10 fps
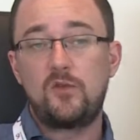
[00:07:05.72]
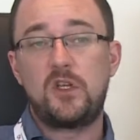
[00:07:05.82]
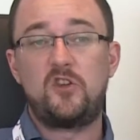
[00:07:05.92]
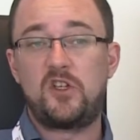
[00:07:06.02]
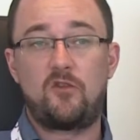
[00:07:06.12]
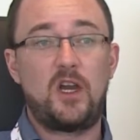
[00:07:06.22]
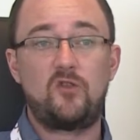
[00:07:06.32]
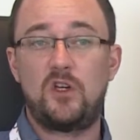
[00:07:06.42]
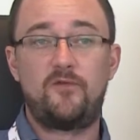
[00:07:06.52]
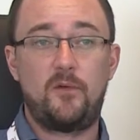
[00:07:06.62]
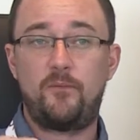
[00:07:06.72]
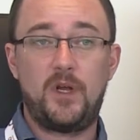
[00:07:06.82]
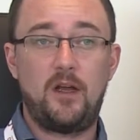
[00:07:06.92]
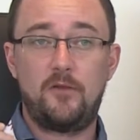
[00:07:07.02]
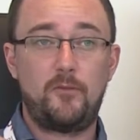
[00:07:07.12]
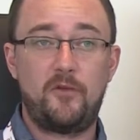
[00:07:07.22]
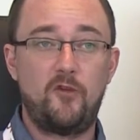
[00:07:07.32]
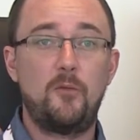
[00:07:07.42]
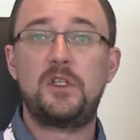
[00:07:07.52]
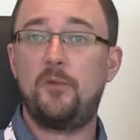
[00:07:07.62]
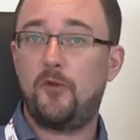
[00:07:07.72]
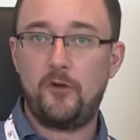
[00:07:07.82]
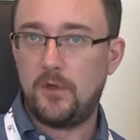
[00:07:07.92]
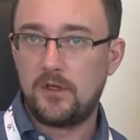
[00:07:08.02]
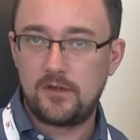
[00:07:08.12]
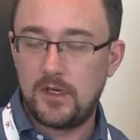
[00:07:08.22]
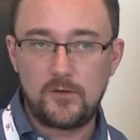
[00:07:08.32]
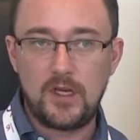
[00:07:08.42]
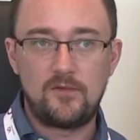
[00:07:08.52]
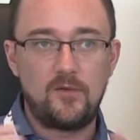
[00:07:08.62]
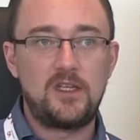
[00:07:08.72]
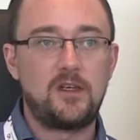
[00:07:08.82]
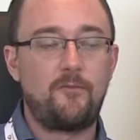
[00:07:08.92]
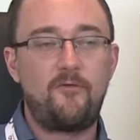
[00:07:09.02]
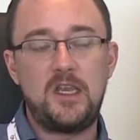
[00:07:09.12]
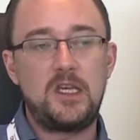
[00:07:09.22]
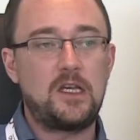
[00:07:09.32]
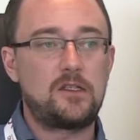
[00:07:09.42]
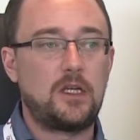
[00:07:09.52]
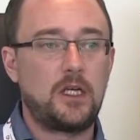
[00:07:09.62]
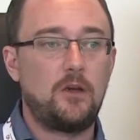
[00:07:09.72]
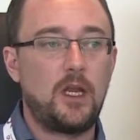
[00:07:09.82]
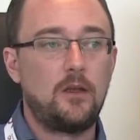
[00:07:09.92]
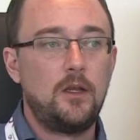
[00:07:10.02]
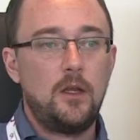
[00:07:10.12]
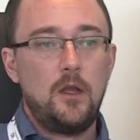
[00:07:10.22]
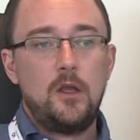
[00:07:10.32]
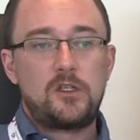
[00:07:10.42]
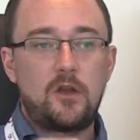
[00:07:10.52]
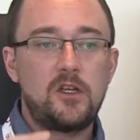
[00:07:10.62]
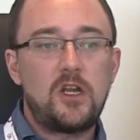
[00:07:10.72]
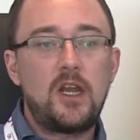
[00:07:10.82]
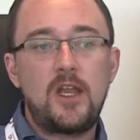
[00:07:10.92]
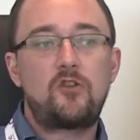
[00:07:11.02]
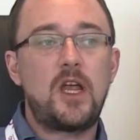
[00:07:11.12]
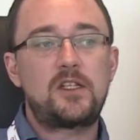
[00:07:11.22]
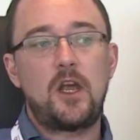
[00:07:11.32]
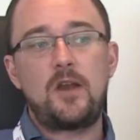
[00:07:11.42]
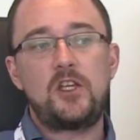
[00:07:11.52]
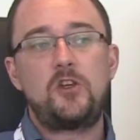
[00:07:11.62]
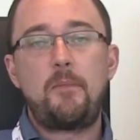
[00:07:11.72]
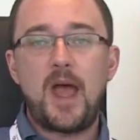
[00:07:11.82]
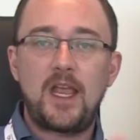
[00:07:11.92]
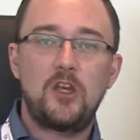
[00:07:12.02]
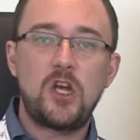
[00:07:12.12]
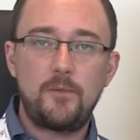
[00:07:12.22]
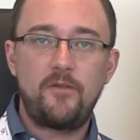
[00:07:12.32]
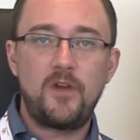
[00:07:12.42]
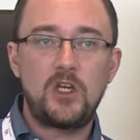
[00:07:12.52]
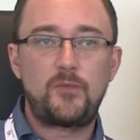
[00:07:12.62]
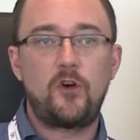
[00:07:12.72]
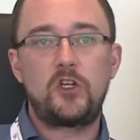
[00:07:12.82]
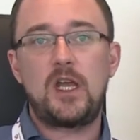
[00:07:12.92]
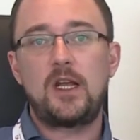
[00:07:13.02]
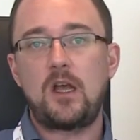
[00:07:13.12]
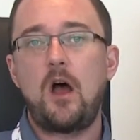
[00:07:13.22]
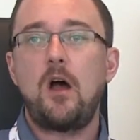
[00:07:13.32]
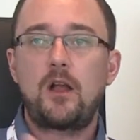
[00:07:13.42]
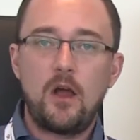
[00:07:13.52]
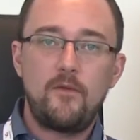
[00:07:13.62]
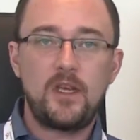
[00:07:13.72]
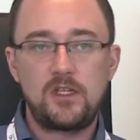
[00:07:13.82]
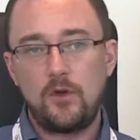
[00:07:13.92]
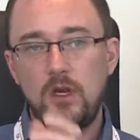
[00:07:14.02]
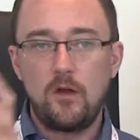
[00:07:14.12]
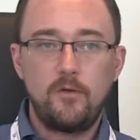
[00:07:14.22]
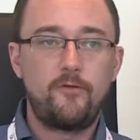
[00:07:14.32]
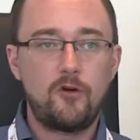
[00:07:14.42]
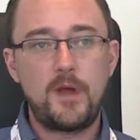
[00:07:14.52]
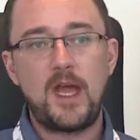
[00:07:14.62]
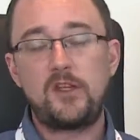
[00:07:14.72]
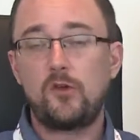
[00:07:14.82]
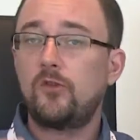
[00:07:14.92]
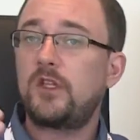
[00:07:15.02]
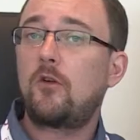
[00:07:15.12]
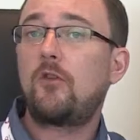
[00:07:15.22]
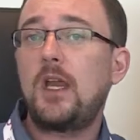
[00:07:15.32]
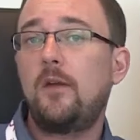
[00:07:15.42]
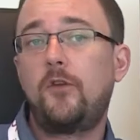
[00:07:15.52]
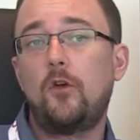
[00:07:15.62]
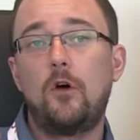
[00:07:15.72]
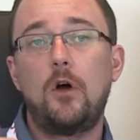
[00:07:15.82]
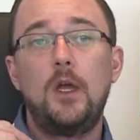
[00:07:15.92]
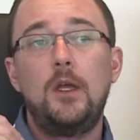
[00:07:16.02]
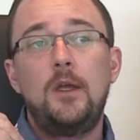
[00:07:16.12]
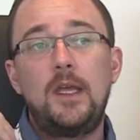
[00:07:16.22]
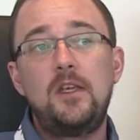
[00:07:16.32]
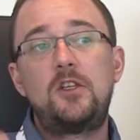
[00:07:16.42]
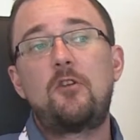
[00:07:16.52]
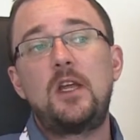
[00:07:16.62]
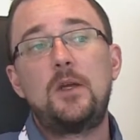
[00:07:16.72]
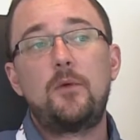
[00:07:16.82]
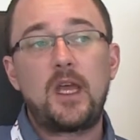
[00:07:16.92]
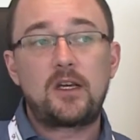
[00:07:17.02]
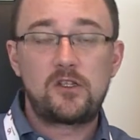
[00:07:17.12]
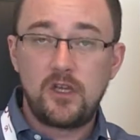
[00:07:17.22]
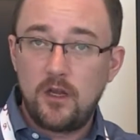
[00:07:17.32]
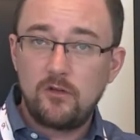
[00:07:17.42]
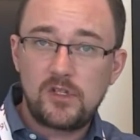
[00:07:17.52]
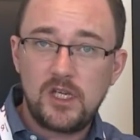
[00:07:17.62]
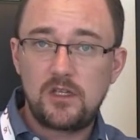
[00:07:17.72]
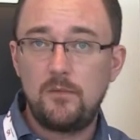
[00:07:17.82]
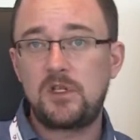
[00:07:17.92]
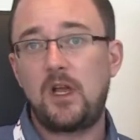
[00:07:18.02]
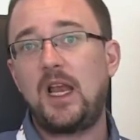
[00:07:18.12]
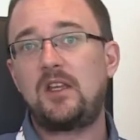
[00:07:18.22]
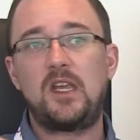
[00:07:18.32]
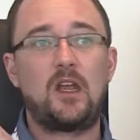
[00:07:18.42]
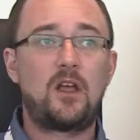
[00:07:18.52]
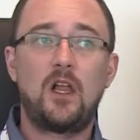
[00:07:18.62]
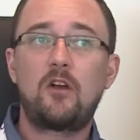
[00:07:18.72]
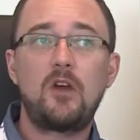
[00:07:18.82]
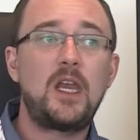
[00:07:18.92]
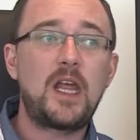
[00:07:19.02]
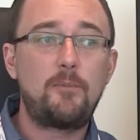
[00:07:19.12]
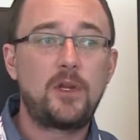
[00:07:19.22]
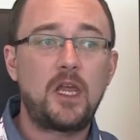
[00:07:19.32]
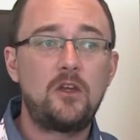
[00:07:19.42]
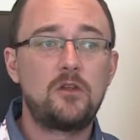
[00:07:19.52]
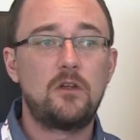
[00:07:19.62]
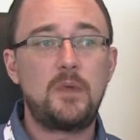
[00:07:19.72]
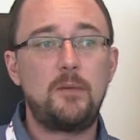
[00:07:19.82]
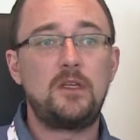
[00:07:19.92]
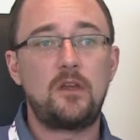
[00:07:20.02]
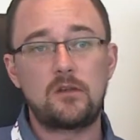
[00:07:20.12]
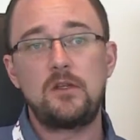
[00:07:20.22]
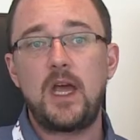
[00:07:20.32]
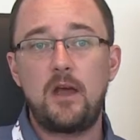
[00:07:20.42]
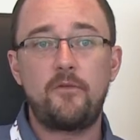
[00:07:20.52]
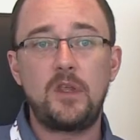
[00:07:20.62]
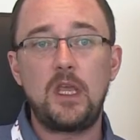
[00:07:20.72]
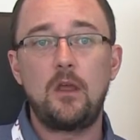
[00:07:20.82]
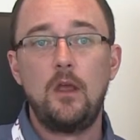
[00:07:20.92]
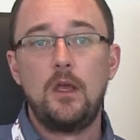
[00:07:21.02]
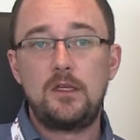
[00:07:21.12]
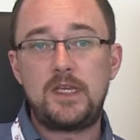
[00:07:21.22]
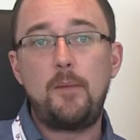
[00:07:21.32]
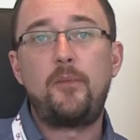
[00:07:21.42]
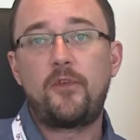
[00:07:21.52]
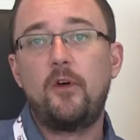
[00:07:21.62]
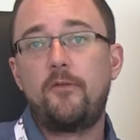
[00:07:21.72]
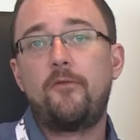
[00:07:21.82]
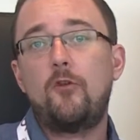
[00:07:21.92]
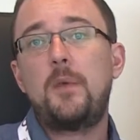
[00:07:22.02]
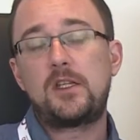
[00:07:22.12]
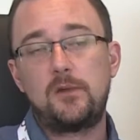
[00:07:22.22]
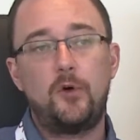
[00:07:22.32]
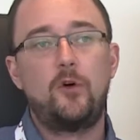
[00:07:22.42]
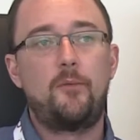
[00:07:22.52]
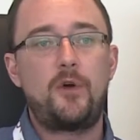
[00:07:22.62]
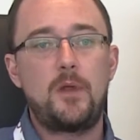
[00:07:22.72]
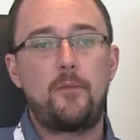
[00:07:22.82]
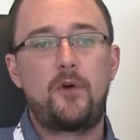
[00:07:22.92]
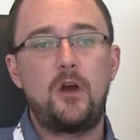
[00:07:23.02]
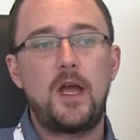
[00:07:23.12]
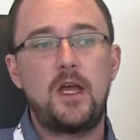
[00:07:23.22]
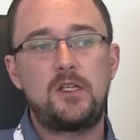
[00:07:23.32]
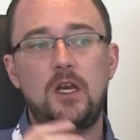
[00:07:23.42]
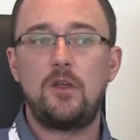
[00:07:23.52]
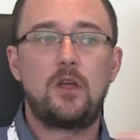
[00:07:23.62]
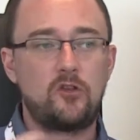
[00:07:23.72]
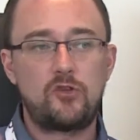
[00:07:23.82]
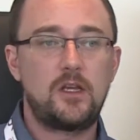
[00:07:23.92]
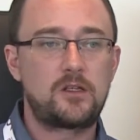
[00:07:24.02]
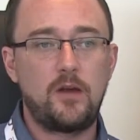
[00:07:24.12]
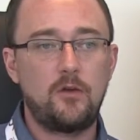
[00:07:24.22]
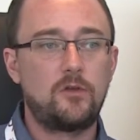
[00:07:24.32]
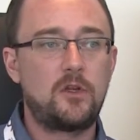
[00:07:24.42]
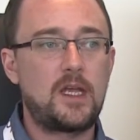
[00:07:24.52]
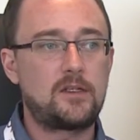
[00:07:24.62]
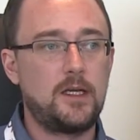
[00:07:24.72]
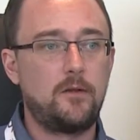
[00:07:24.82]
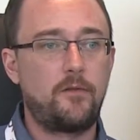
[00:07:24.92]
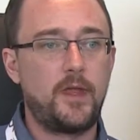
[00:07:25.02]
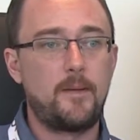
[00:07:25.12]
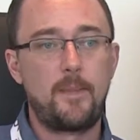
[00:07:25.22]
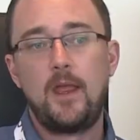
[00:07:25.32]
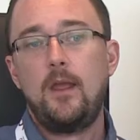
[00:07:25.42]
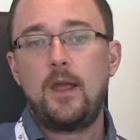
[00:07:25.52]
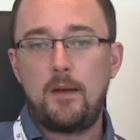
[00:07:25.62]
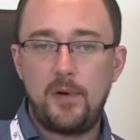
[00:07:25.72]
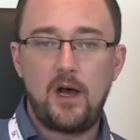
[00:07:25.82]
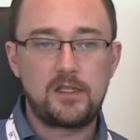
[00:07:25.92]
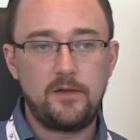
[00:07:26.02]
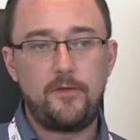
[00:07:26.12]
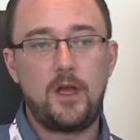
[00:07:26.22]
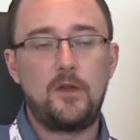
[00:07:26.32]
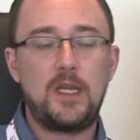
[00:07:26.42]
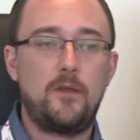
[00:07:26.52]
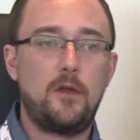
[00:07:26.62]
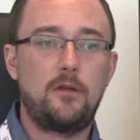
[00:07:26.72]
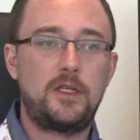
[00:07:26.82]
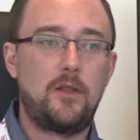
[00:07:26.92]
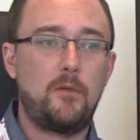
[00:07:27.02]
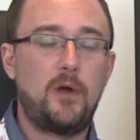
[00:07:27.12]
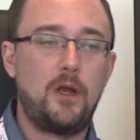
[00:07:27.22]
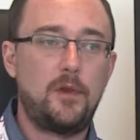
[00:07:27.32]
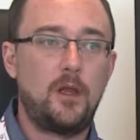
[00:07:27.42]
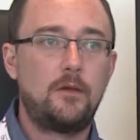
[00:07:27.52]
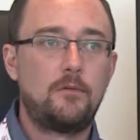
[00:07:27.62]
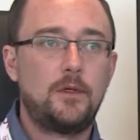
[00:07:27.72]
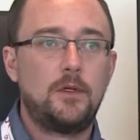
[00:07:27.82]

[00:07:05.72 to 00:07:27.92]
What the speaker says: It's also just a great choice for performance improvements. It's a fantastic codec. So consolidate and transcode lets you package up your finished project, archive it to a known format. It's also great if you're integrating with external systems, like let's say a color grading application that maybe doesn't have the depth of format support that Premiere Pro has. You can transcode it all to that single thing and pass it further down the pipeline.